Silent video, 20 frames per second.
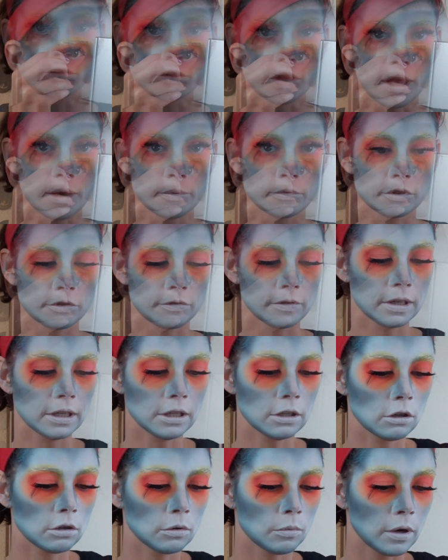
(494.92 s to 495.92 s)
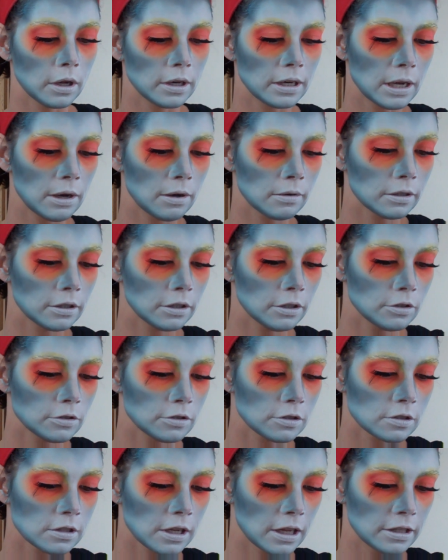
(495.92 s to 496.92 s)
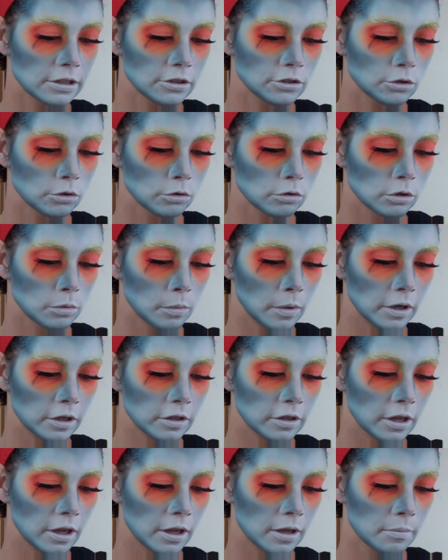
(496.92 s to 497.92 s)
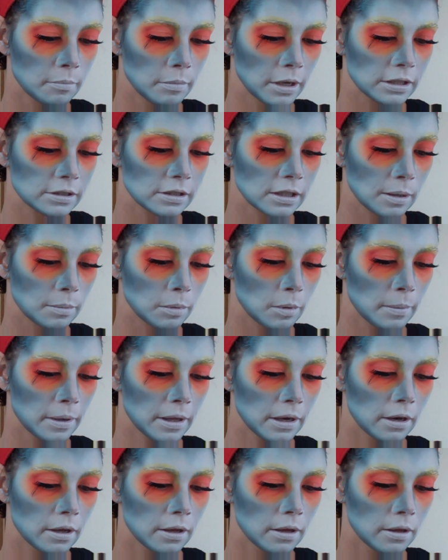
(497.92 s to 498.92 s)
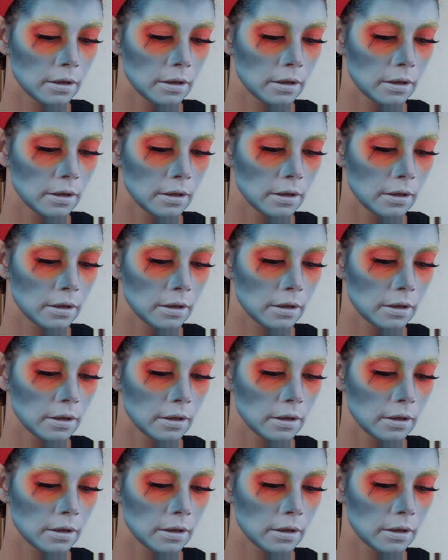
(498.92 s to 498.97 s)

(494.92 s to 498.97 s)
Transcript: So that was a really long one, now I'm going to use a slightly shorter one to mix it up a bit.